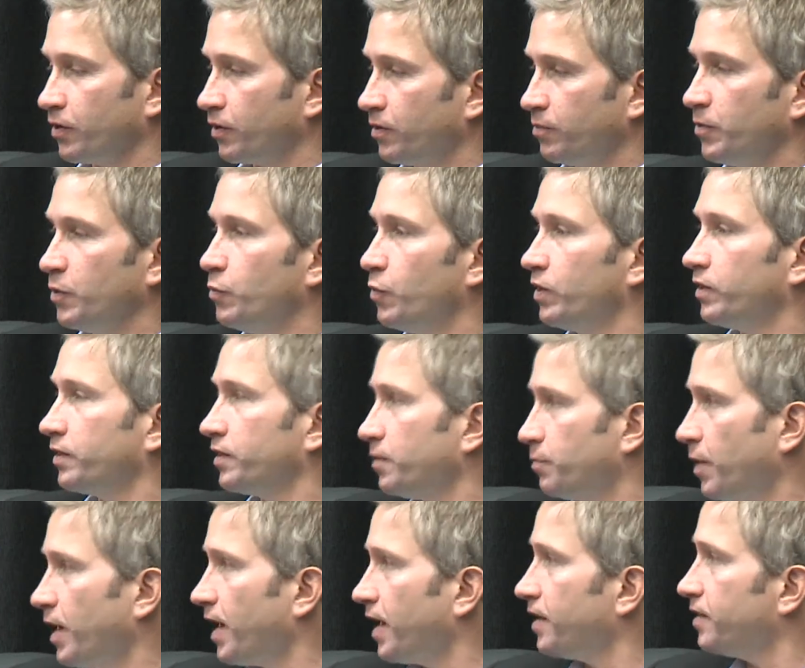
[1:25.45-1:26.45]
going to be willing to
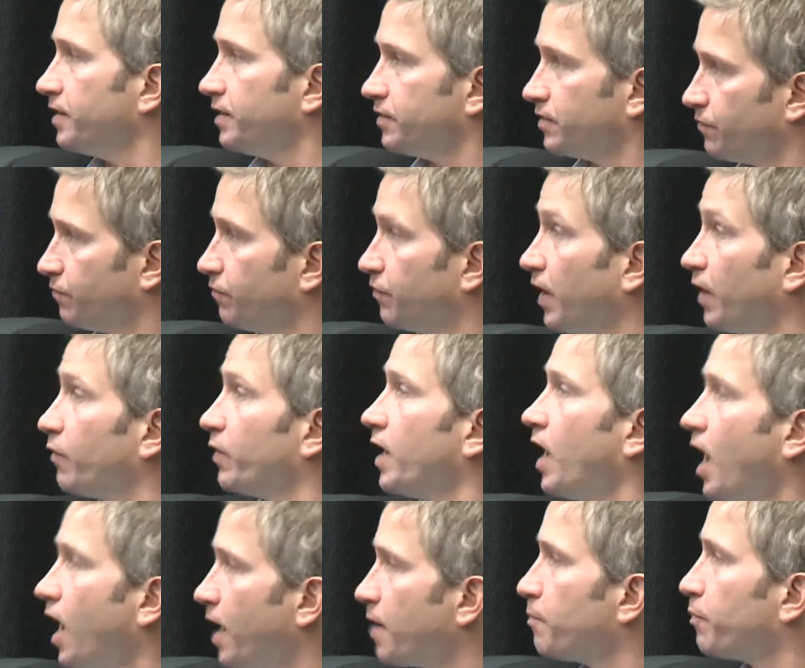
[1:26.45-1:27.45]
pay these very
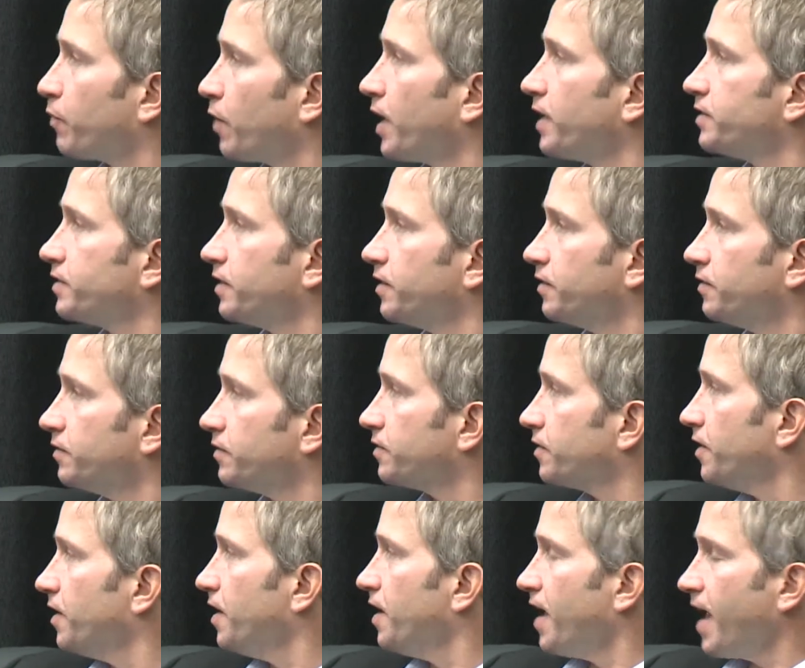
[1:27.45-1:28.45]
high prices
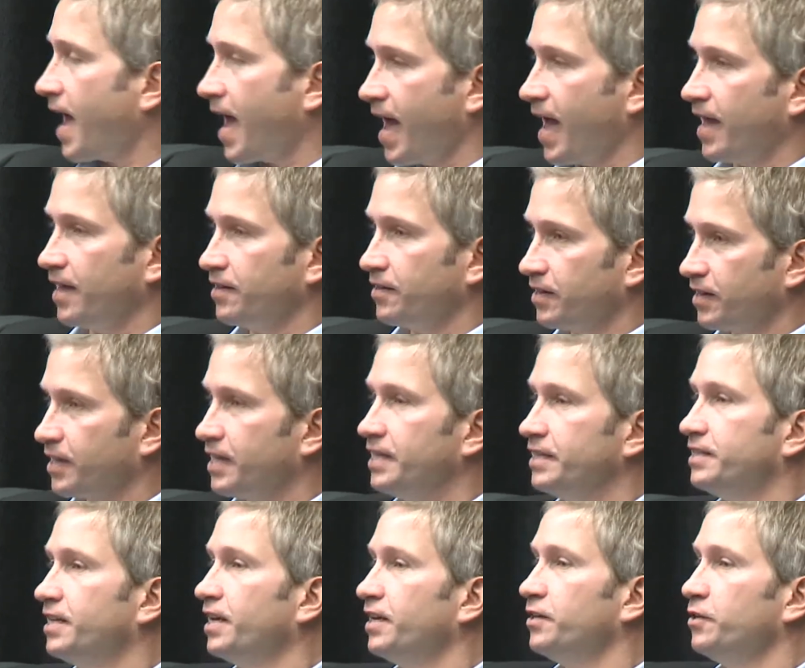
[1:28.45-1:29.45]
and
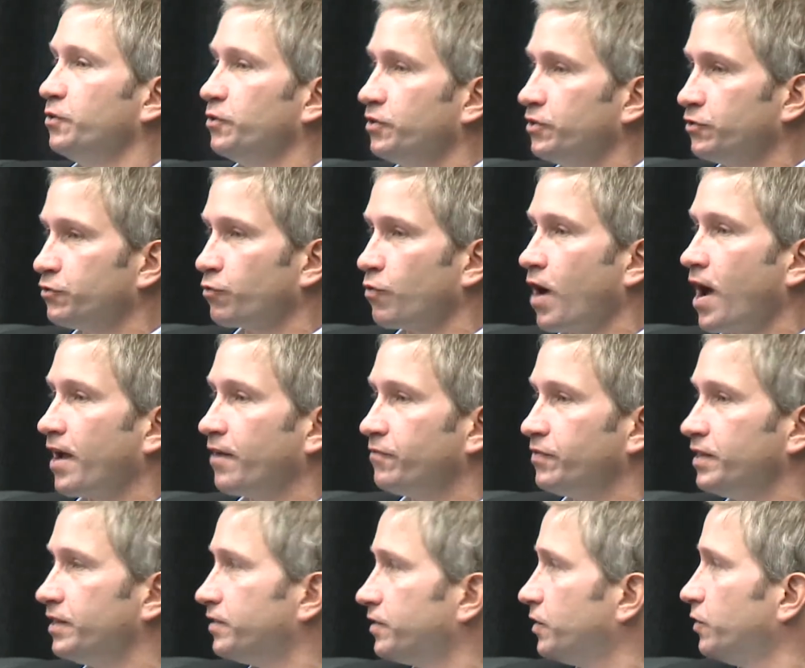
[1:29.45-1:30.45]
continue to drive
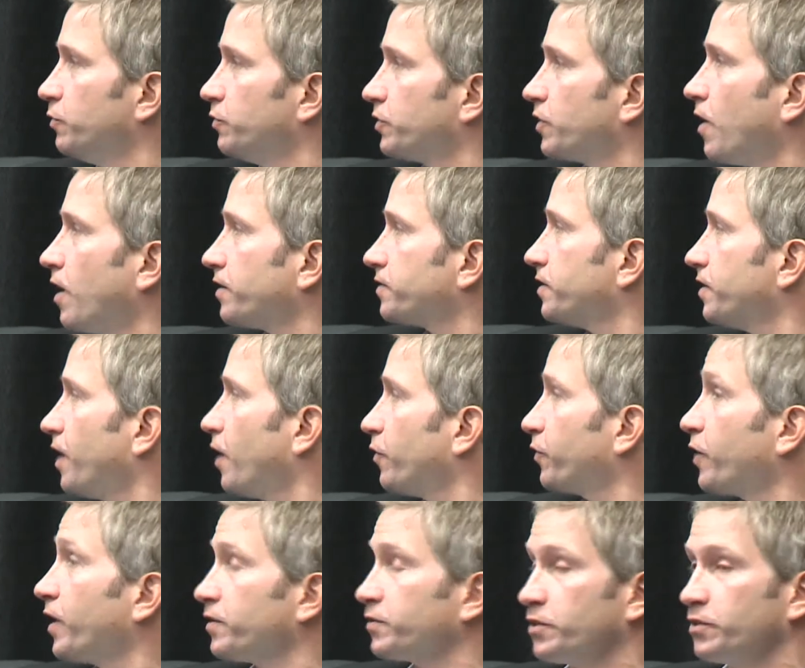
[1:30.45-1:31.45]
these huge costs in the
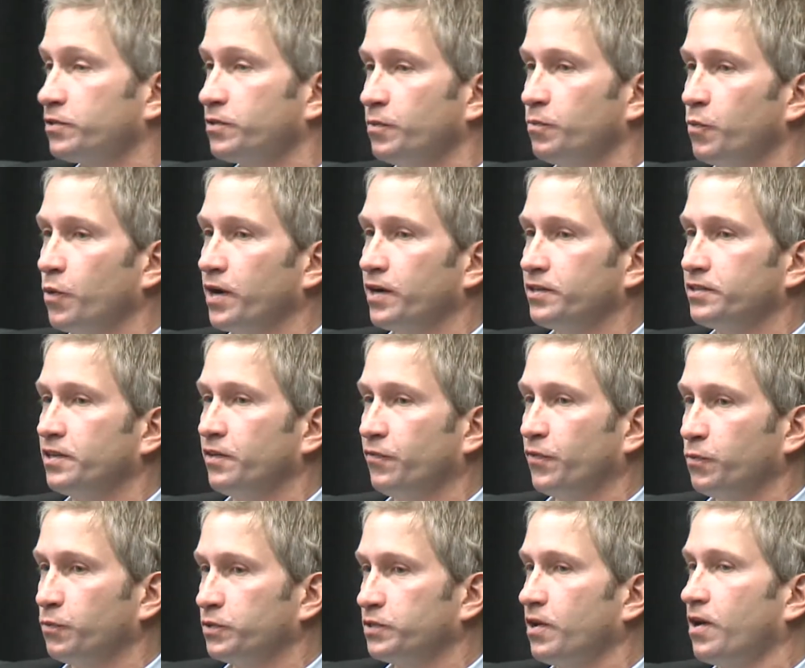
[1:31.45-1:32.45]
healthcare system. Whereas if
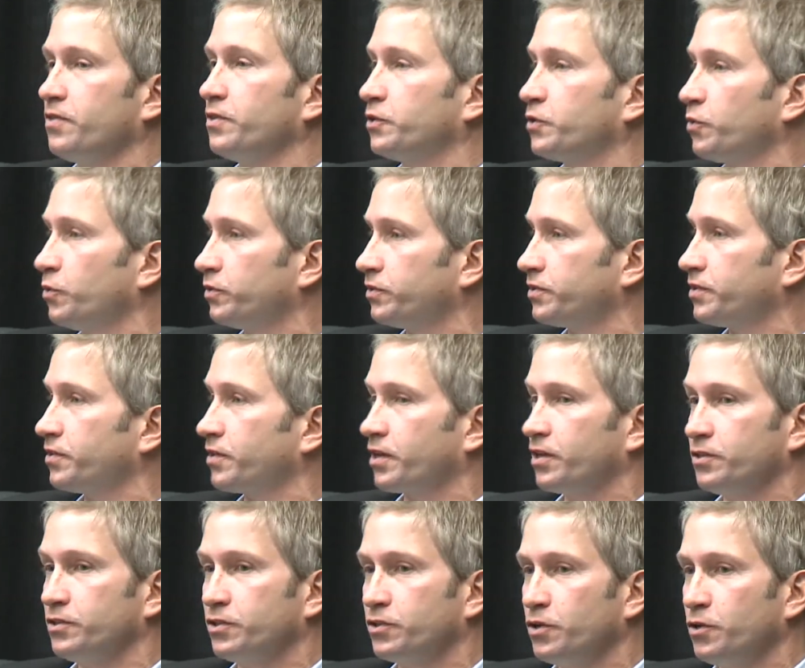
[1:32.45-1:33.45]
it was on the shoulders of the
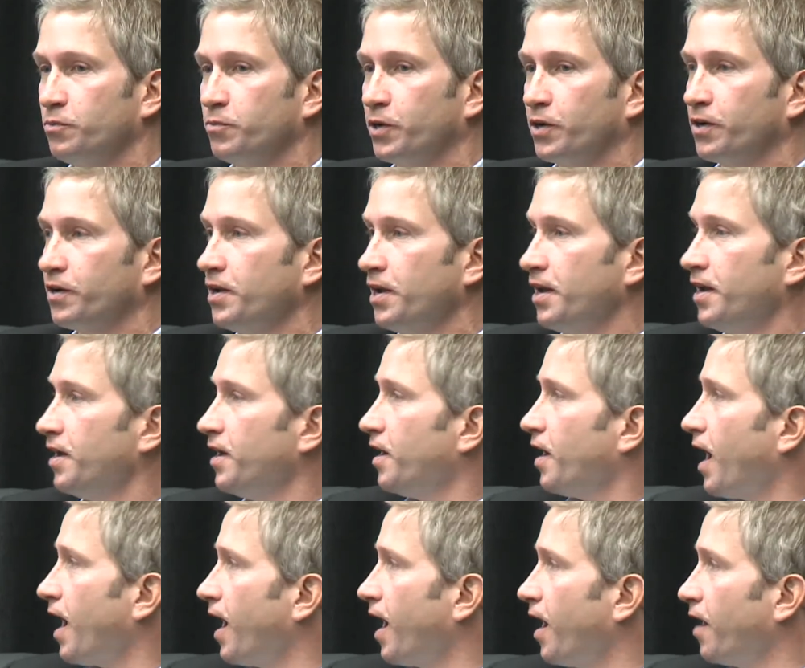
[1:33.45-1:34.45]
consumer,
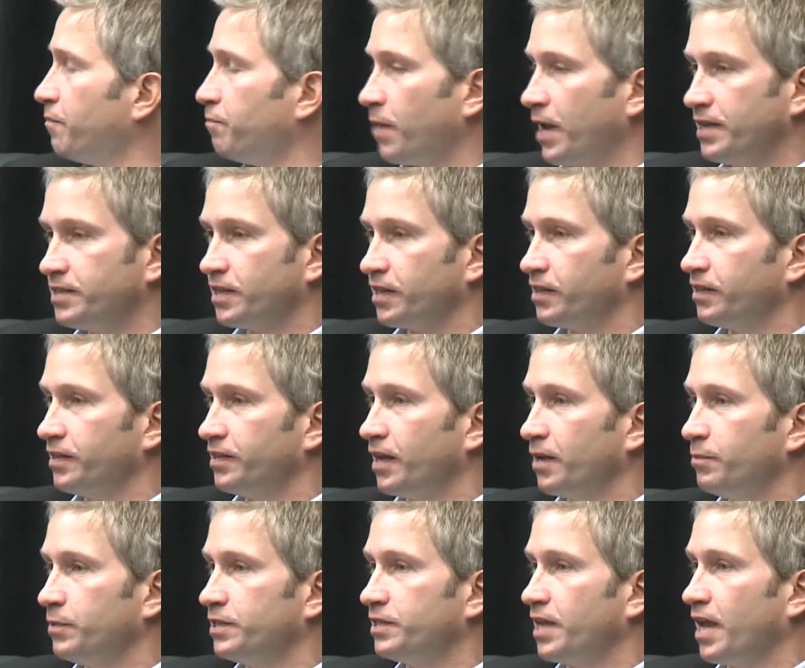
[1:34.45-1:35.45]
basically
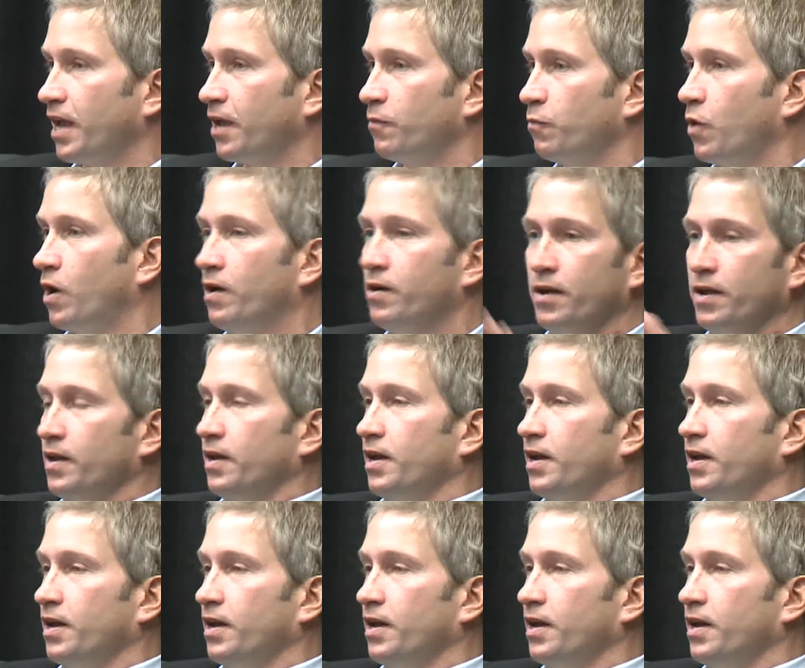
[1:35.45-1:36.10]
they'd be saying, well,